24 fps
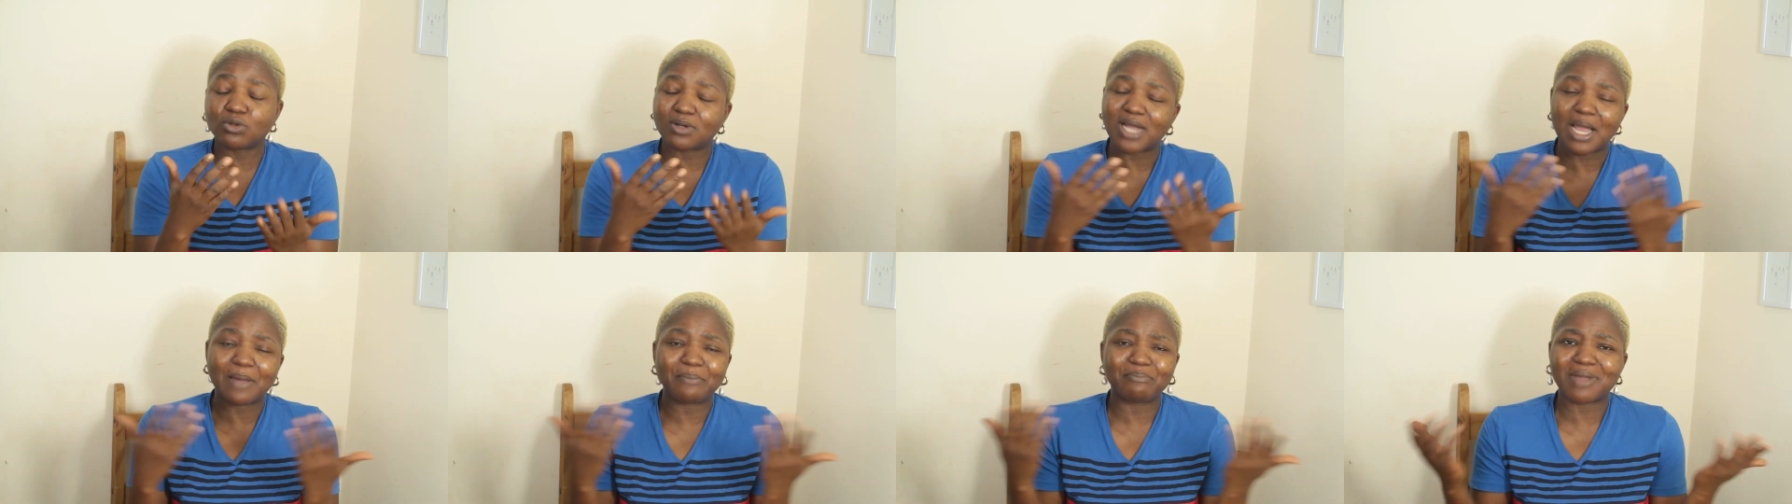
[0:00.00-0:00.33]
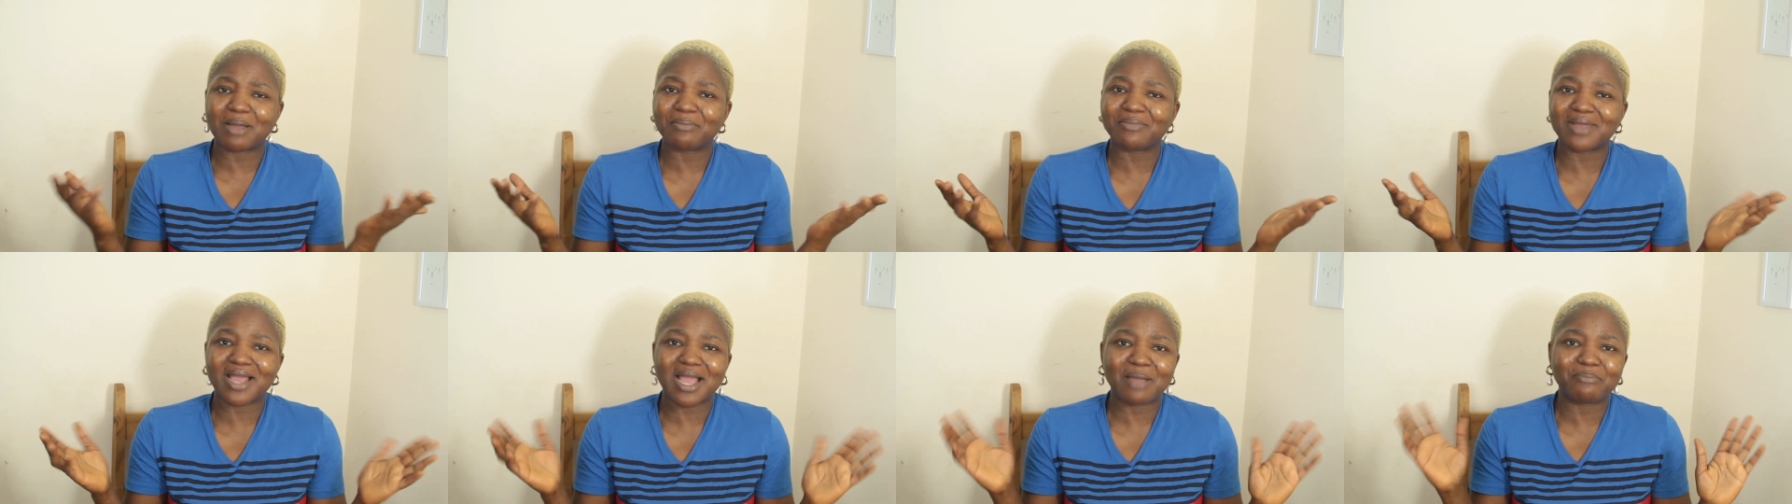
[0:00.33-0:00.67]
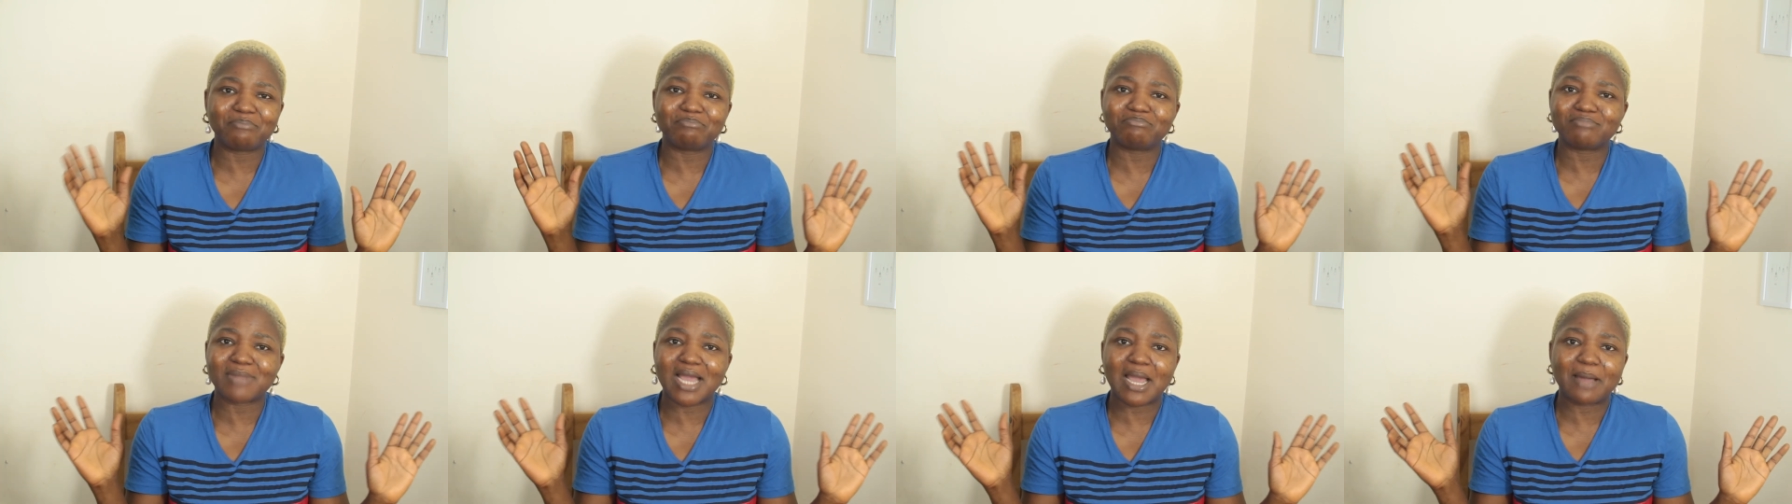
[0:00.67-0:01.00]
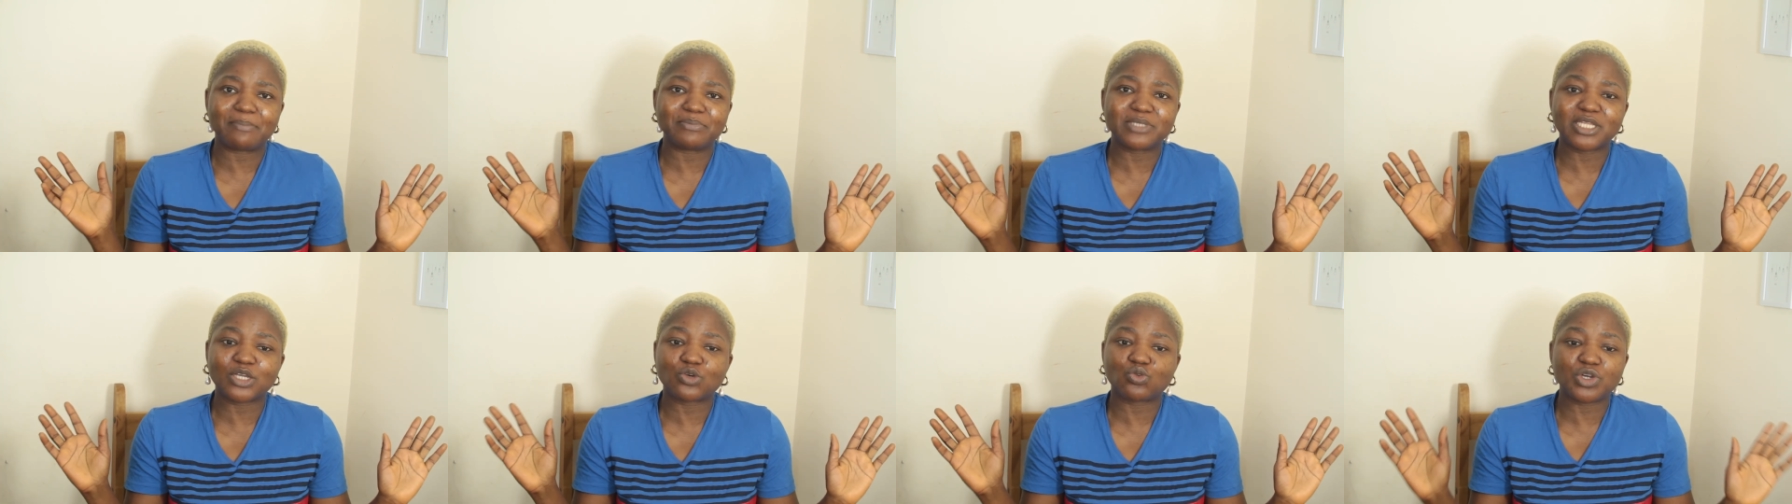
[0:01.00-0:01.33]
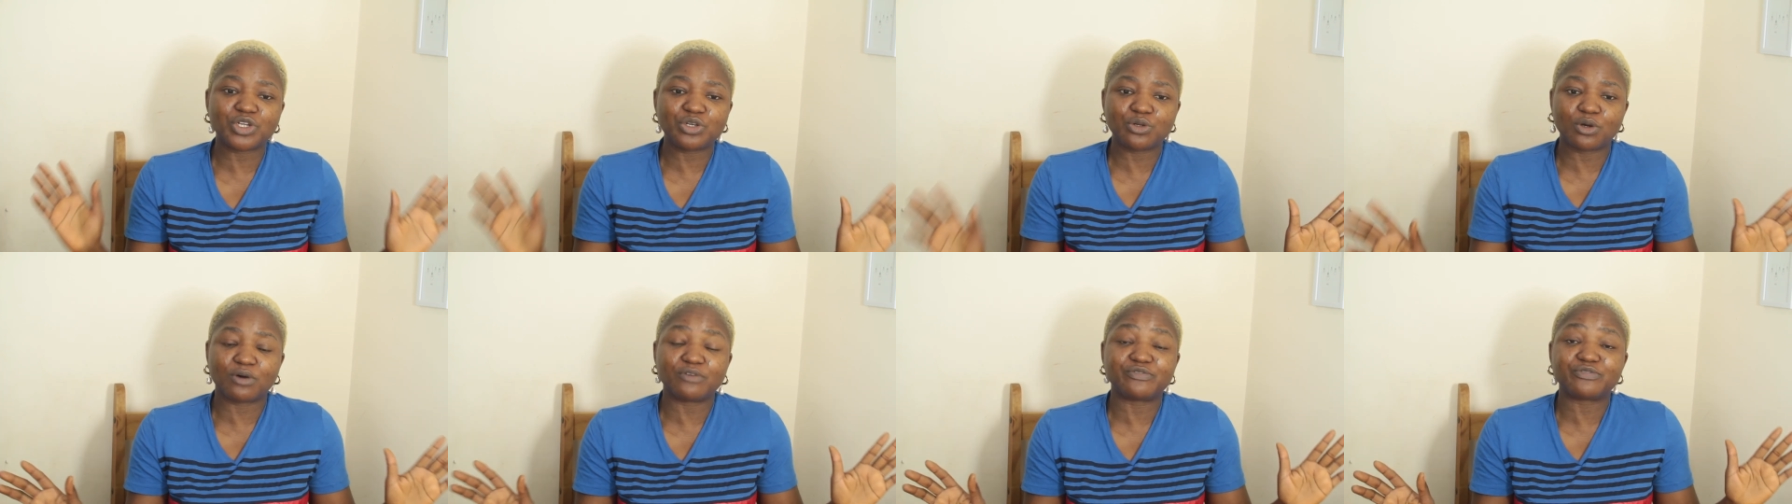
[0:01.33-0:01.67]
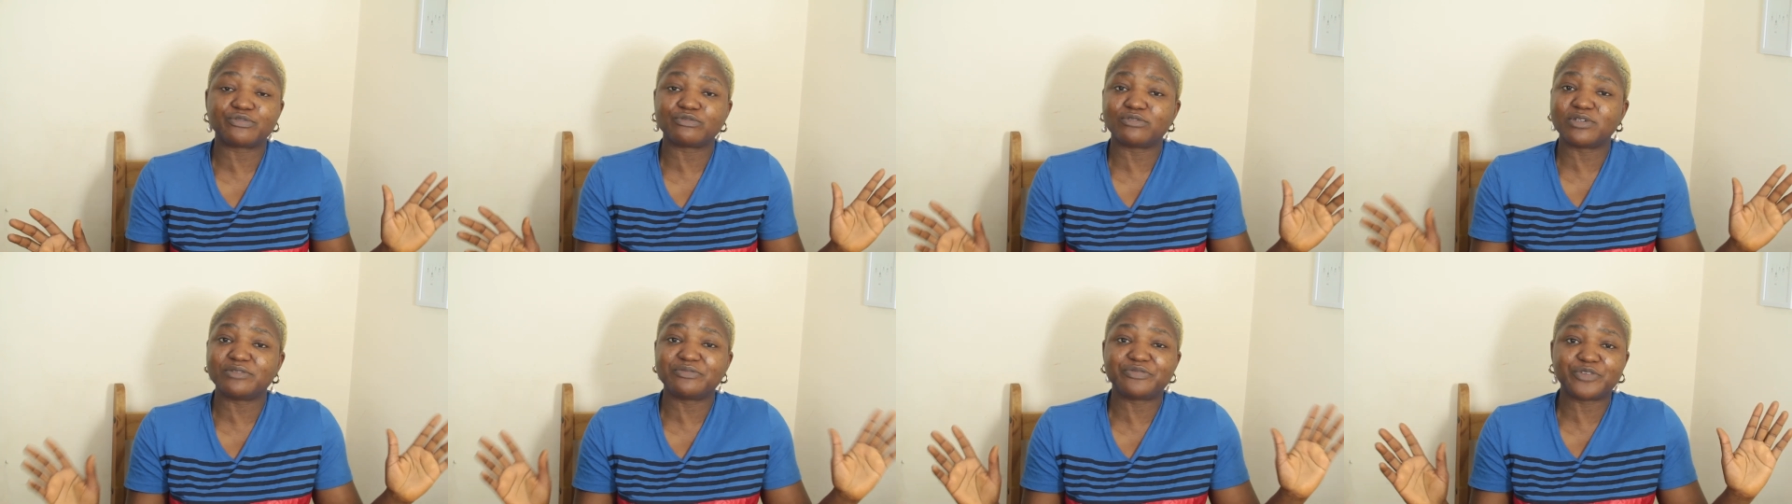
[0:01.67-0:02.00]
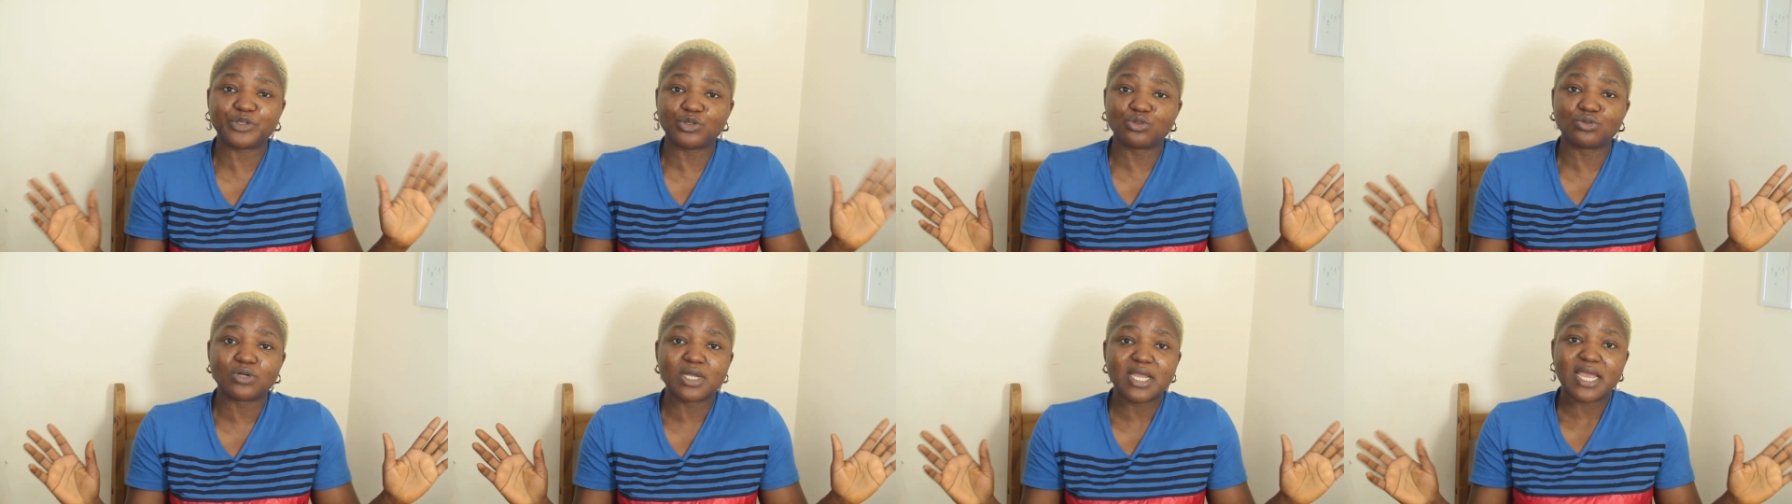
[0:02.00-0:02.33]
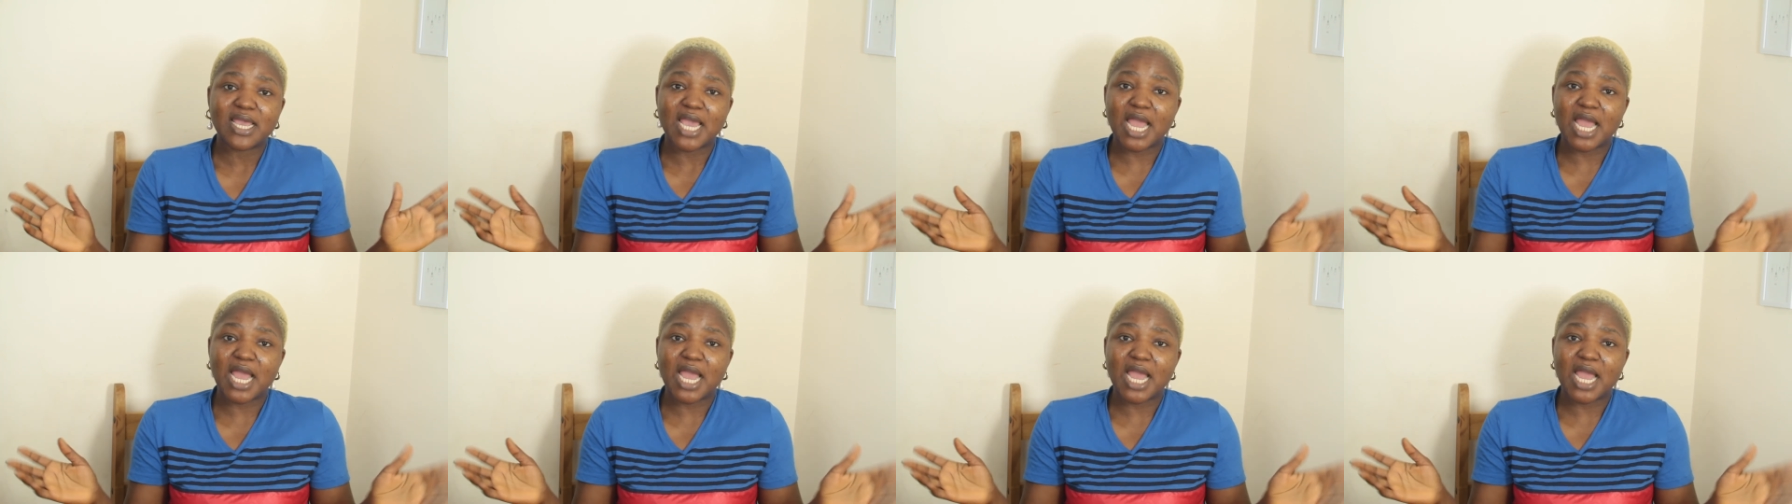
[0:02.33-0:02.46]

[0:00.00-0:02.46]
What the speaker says: I'm the queen of review.